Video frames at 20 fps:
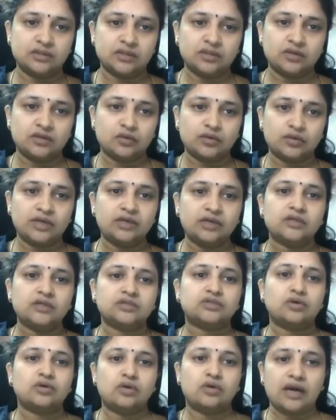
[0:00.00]
Okay,
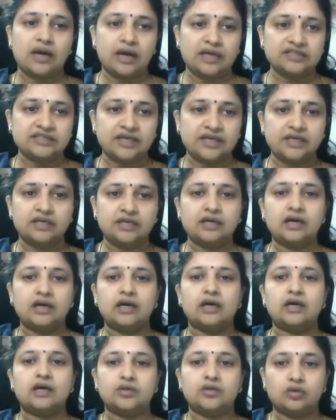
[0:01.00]
so as
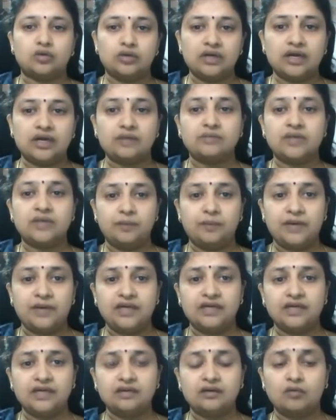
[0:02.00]
I told, I'm
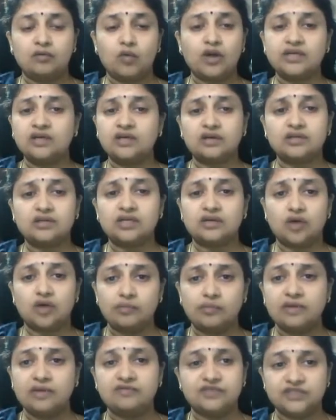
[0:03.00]
repeating, what are the
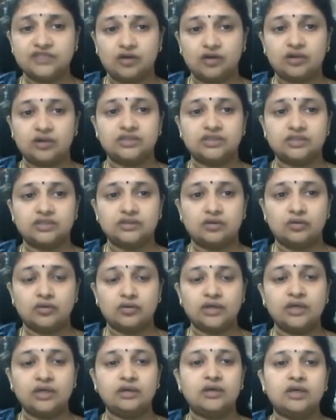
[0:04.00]
normal physiology?
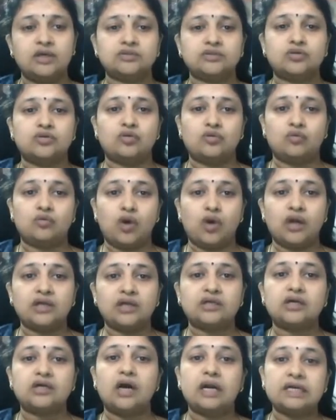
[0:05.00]
Okay, so
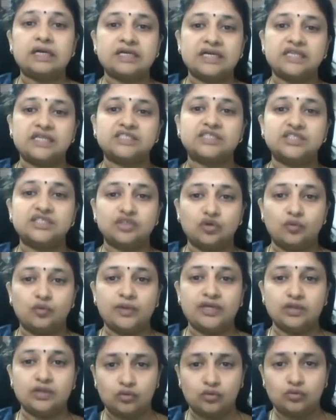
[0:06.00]
what alterations do
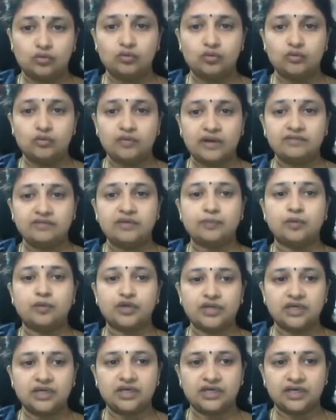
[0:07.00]
we do when we
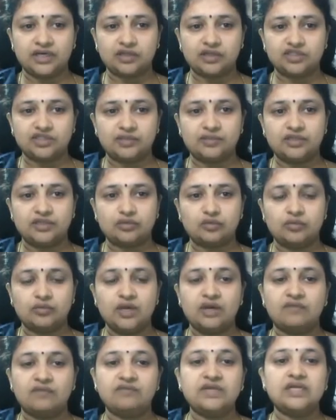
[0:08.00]
put in a tracheostomy tube?
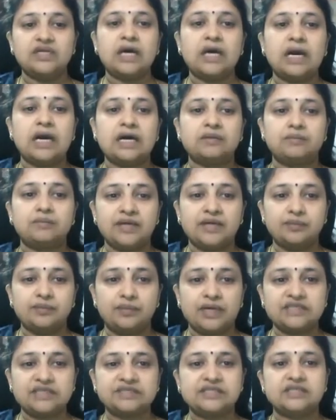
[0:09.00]
We are
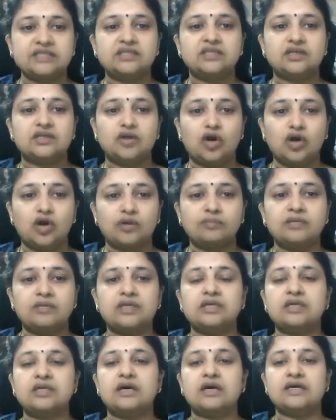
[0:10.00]
bypassing the
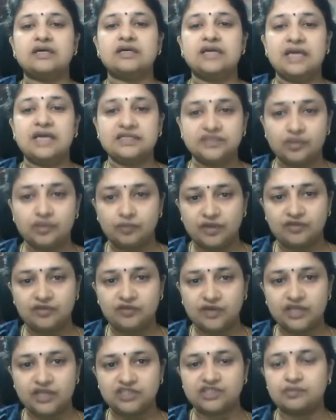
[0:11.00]
normal gas
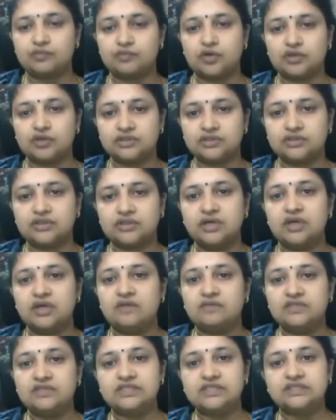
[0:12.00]
humidification process,
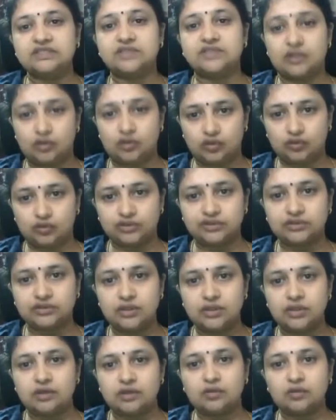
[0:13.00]
which is the nose.